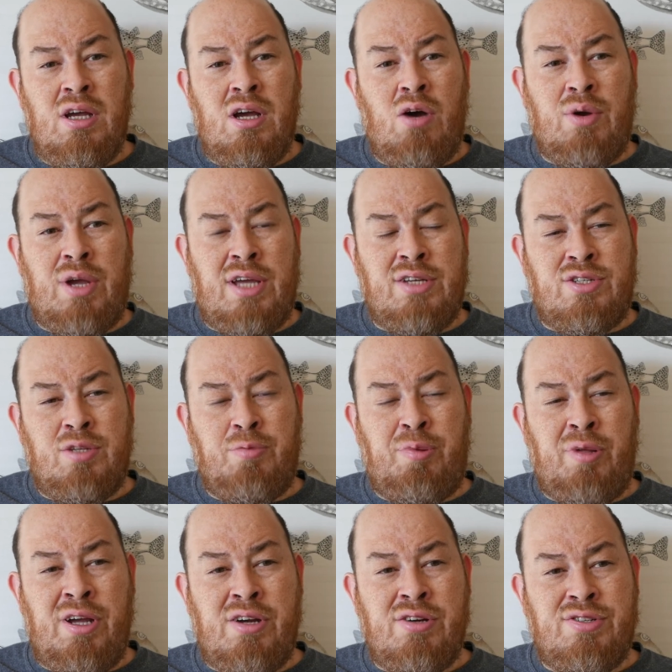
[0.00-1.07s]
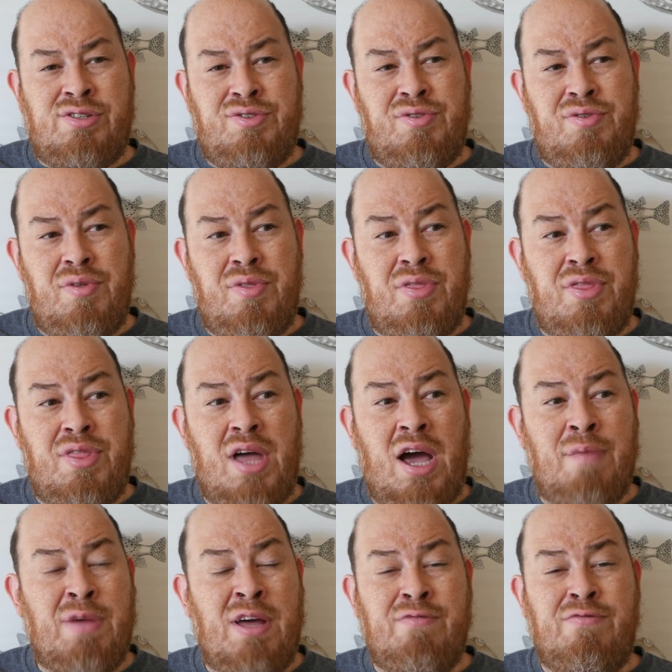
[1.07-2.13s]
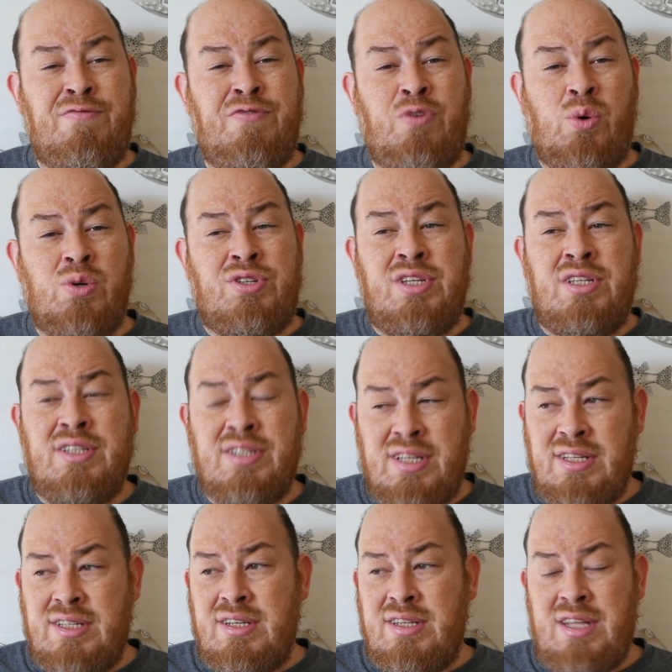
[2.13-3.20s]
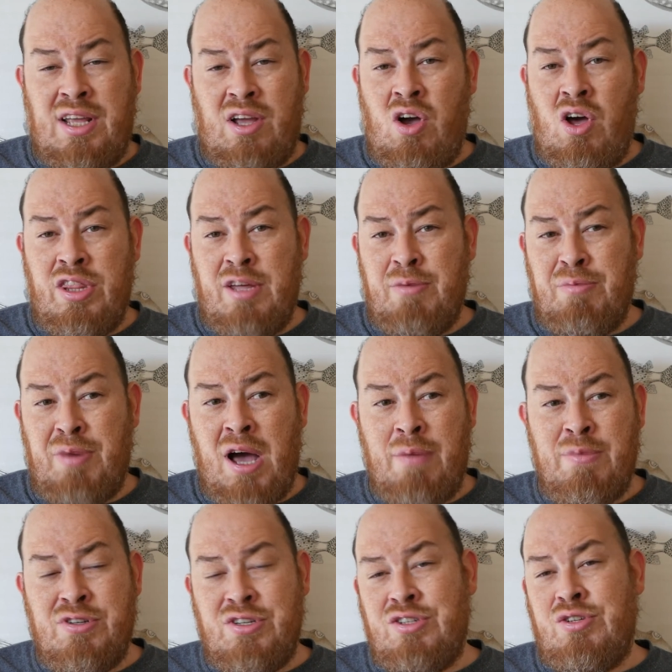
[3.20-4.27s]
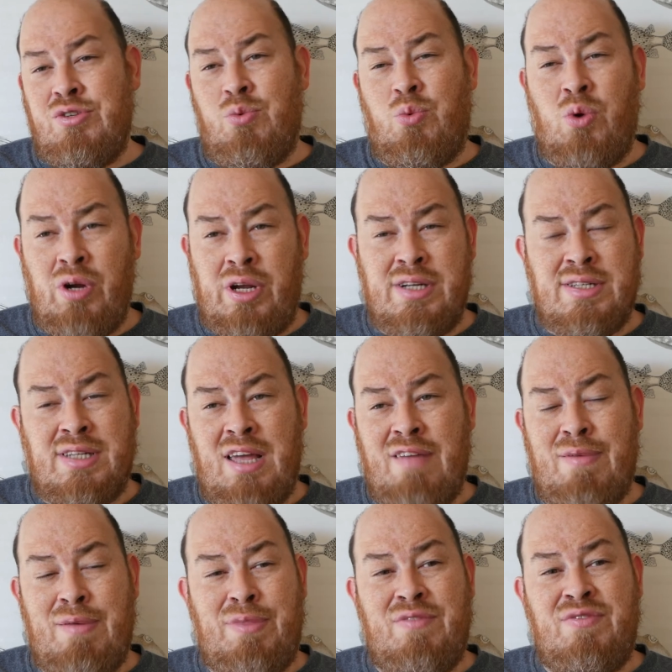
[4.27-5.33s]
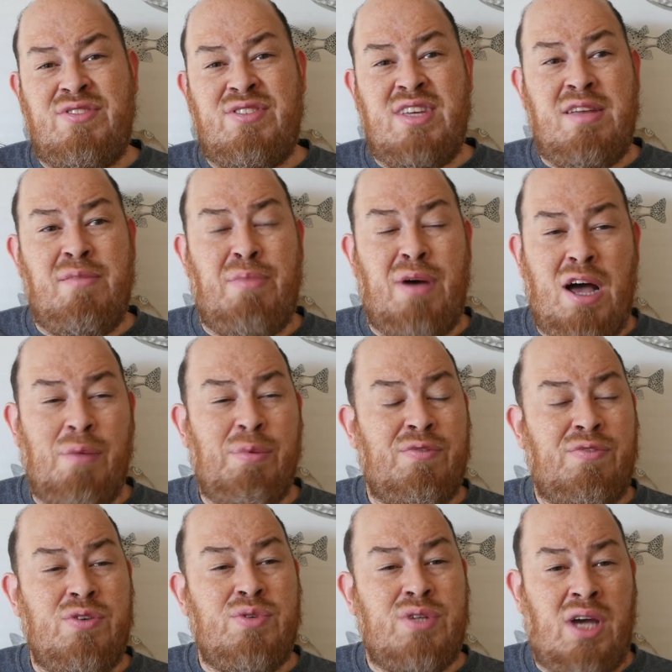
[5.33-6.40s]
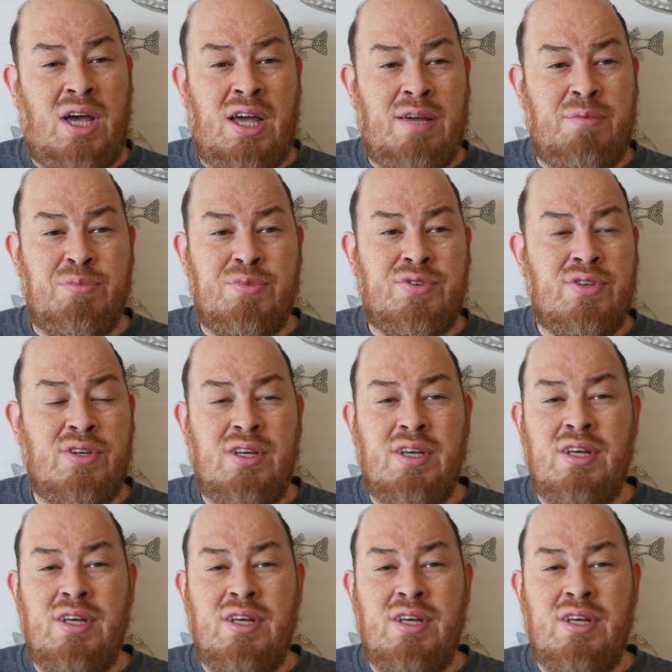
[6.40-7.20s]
Okay, so the players, I'm not forcing this thing on them. Bob is just working his life in. They've seen Bob a few times